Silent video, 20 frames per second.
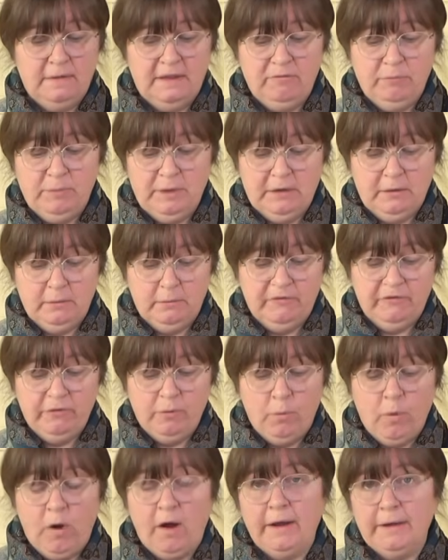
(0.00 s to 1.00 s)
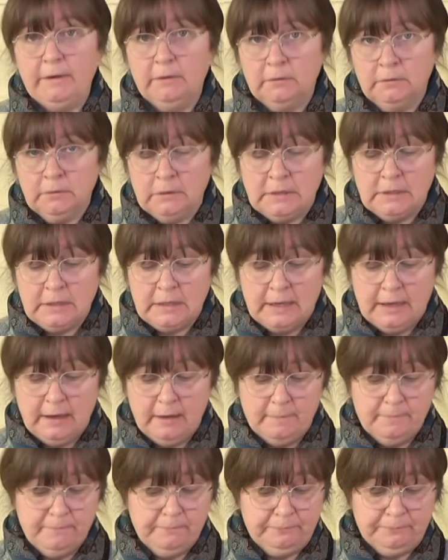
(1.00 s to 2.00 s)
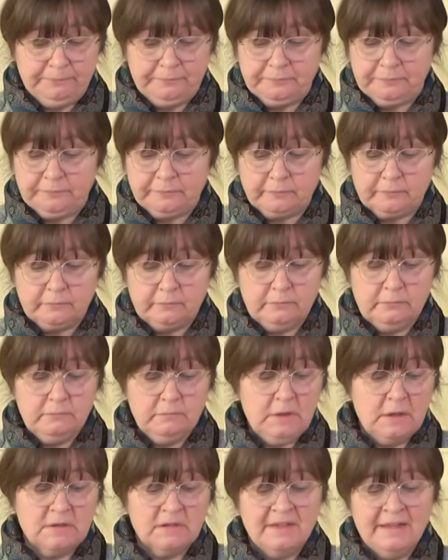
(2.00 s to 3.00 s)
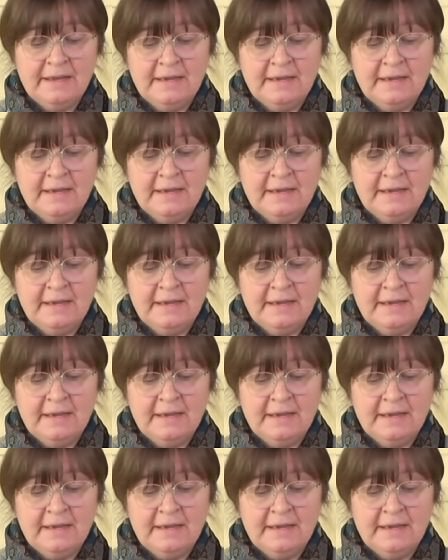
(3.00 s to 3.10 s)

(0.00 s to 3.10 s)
They've been up for a while, so